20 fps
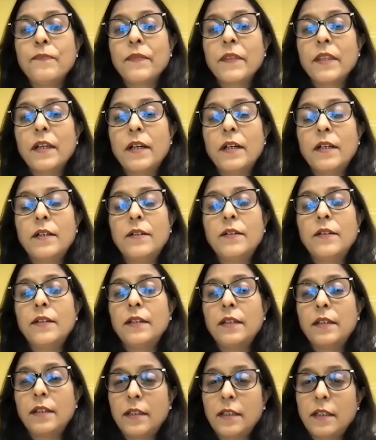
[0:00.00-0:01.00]

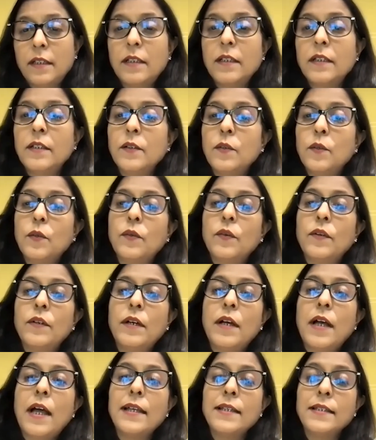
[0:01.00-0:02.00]
a
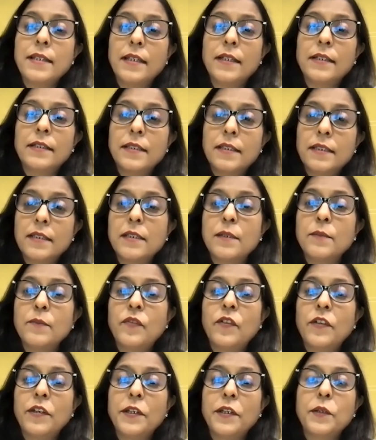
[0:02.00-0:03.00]
high-tech system
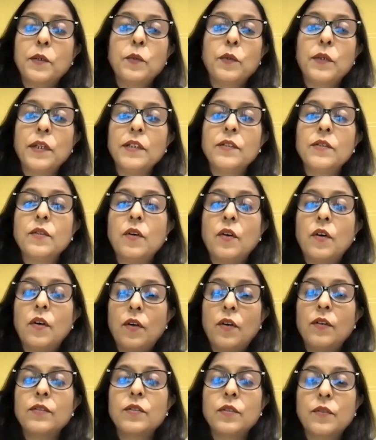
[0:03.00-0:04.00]
for recruiting. So
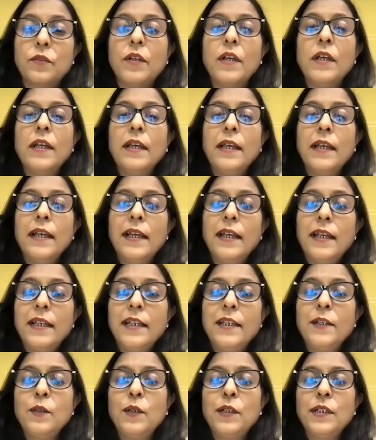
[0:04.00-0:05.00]

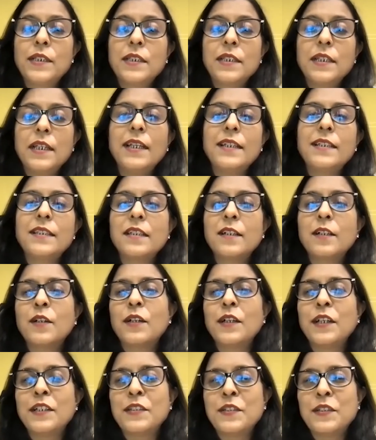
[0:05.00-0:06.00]

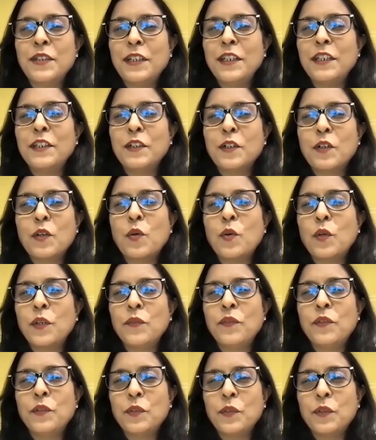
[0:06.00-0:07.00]
it's really the core.
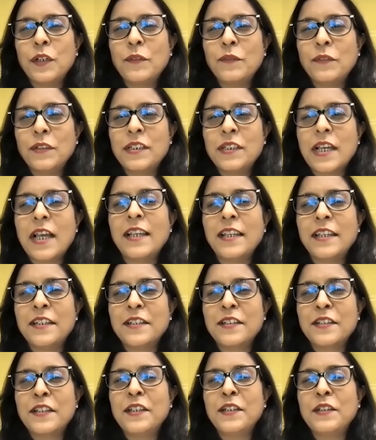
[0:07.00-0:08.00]
If you don't have the
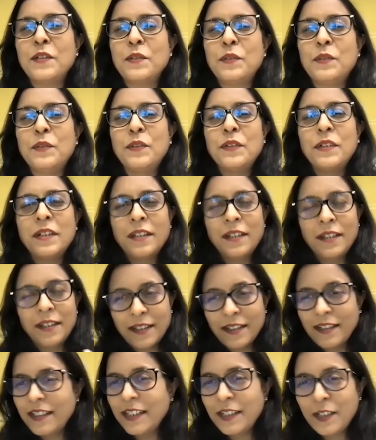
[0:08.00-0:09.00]
talent, then
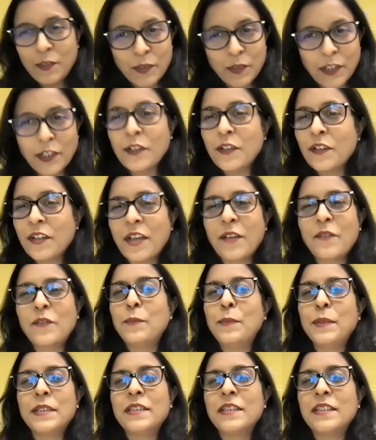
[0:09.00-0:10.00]
you cannot have a
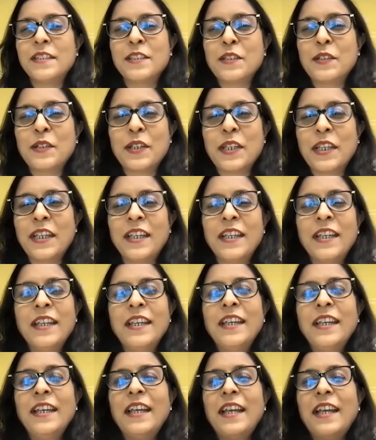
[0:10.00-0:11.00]
business, okay?
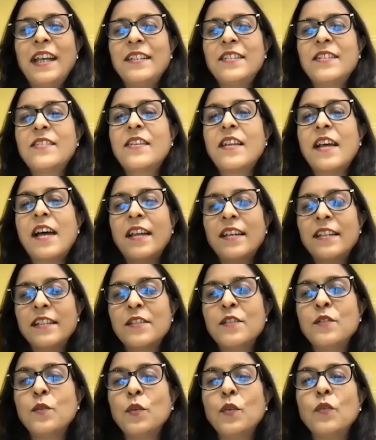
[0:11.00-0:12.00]
And Star is
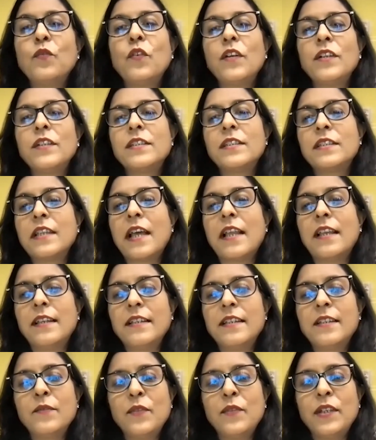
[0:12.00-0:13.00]
known for its
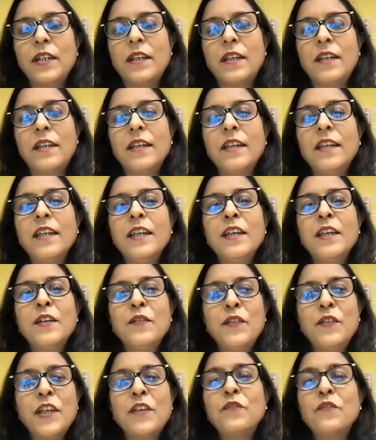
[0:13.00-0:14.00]
talent. We are
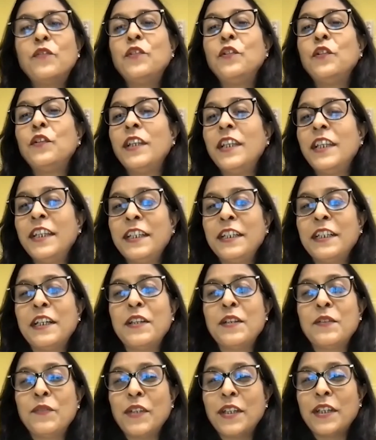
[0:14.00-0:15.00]
fueling,
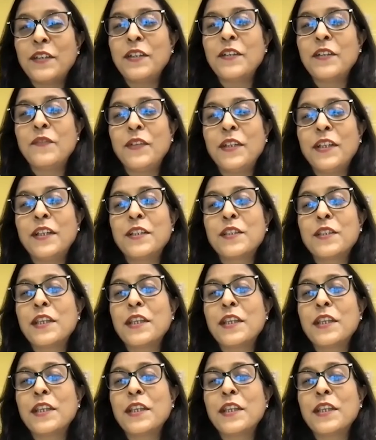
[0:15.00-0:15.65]
and we are